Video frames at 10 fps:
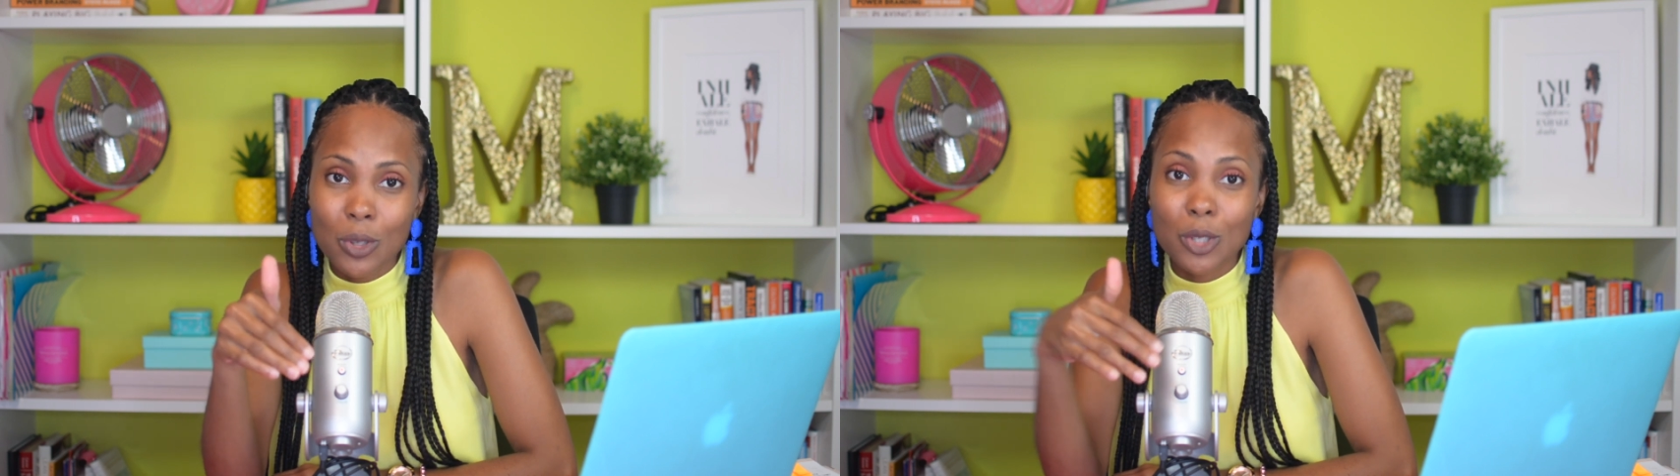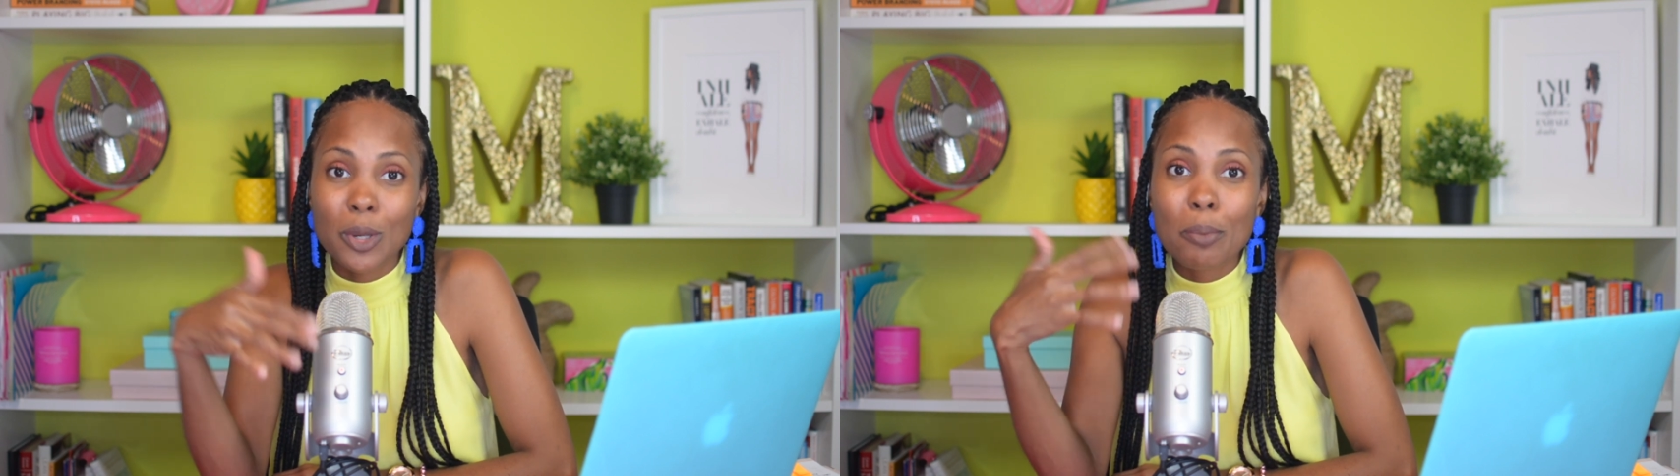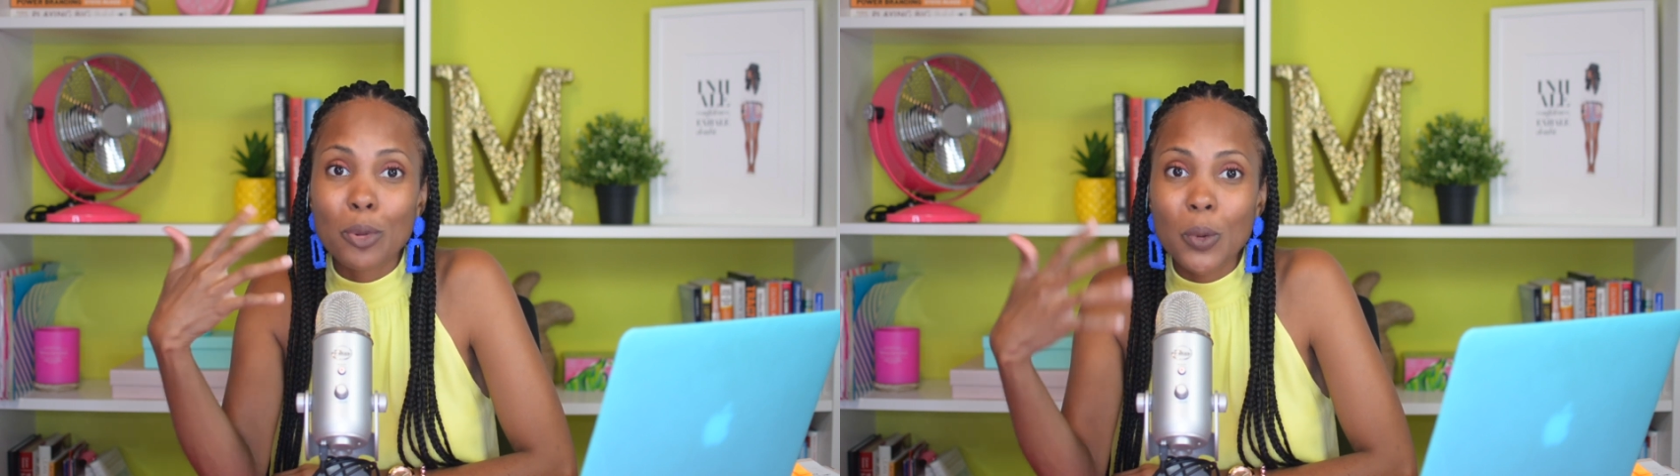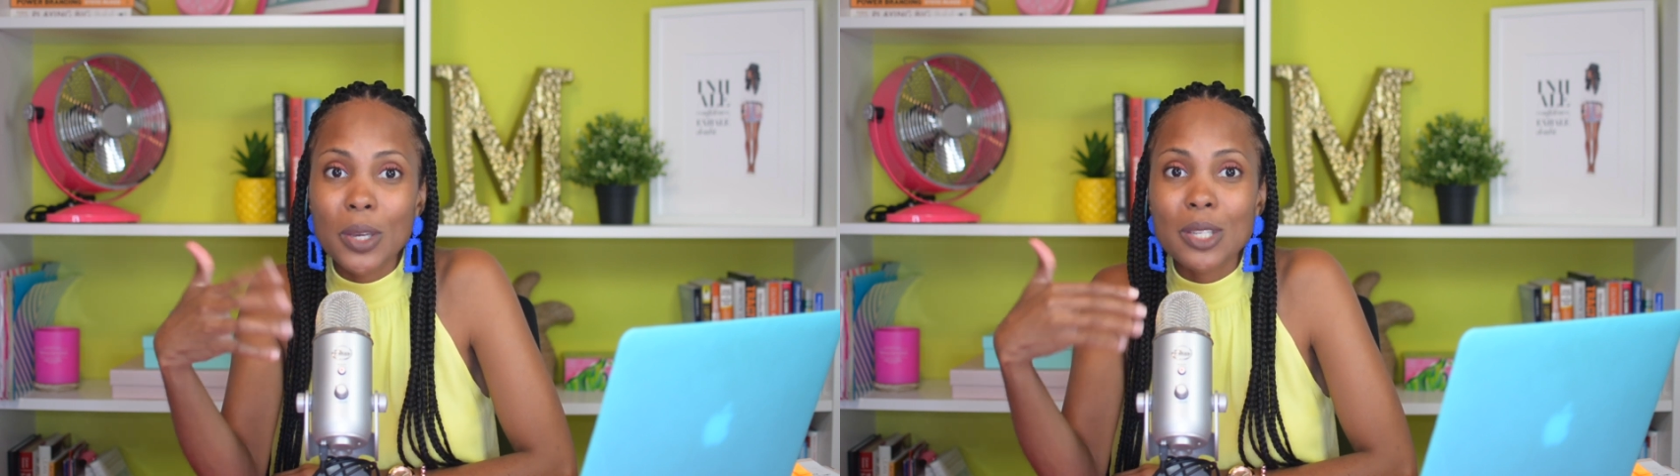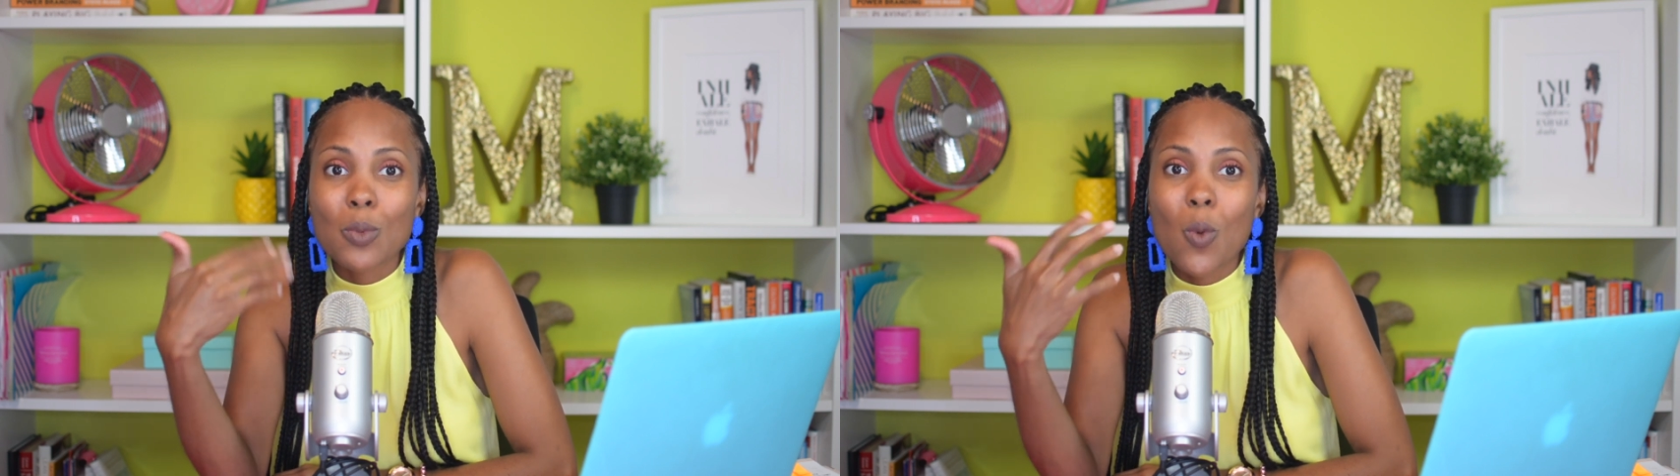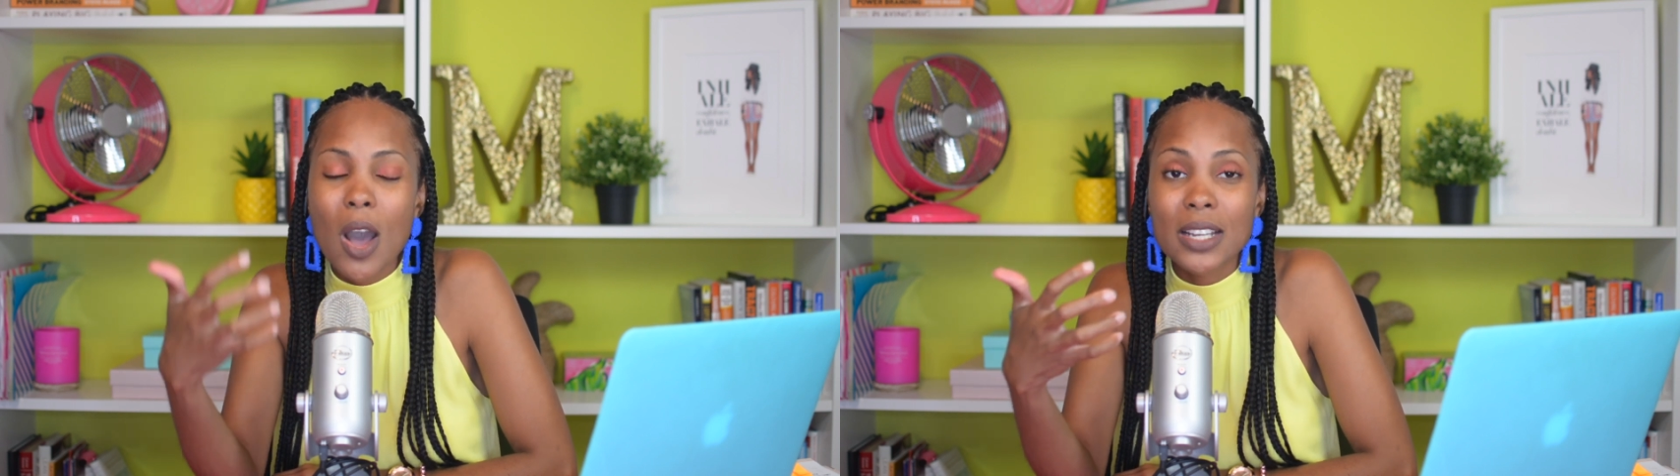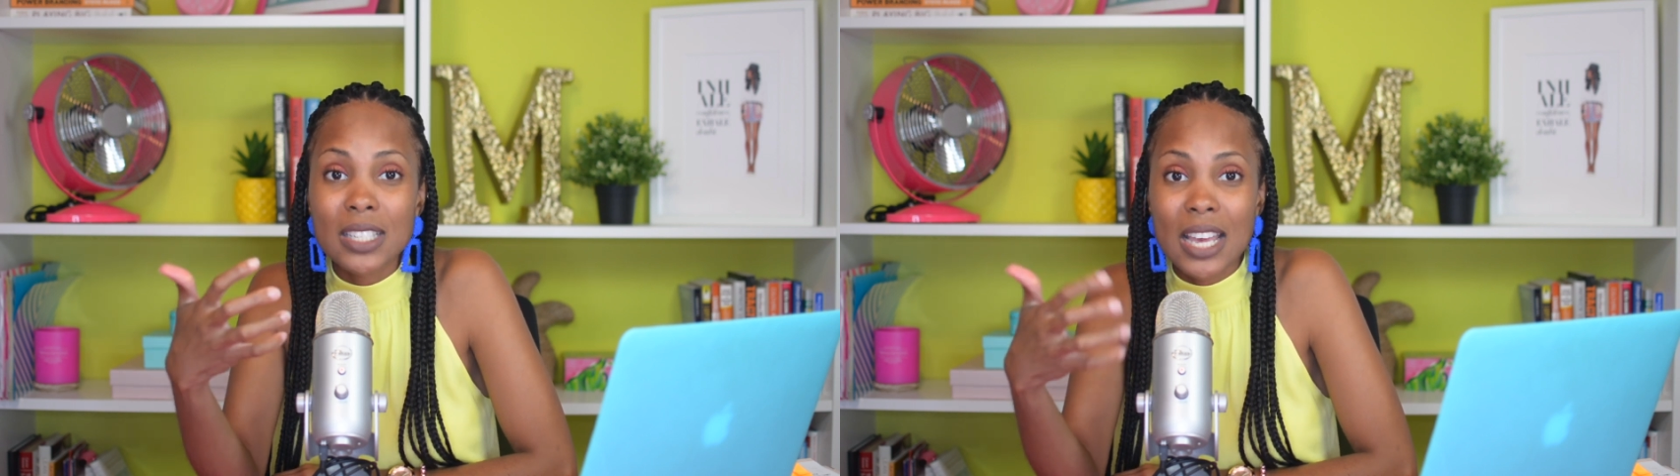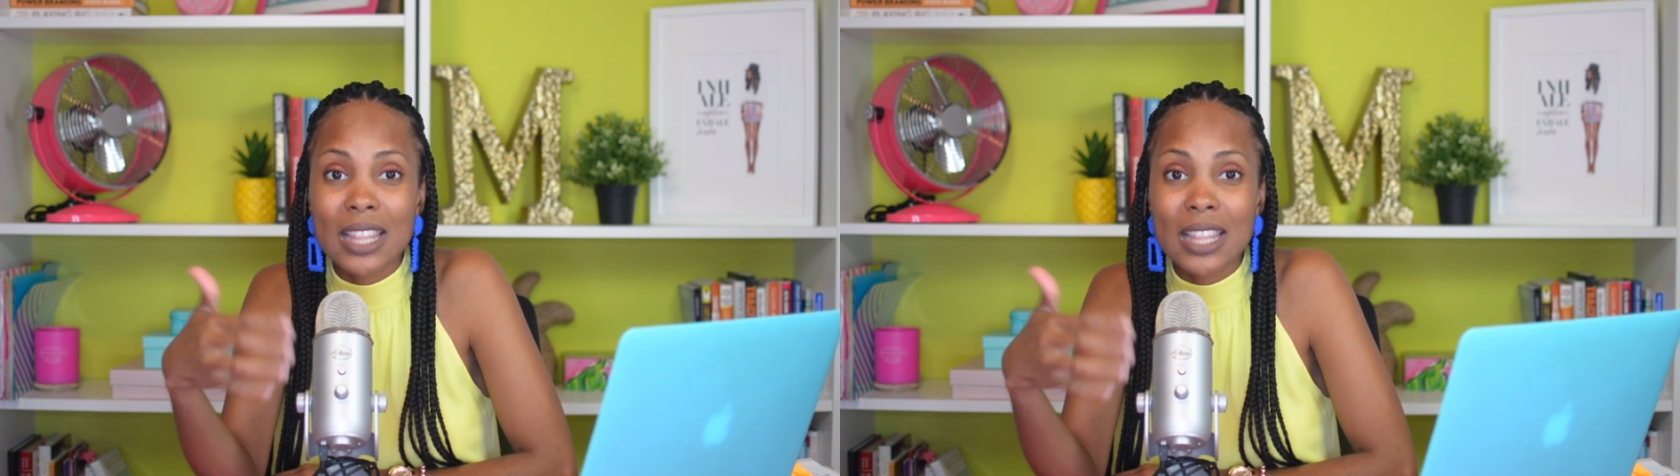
your employees want it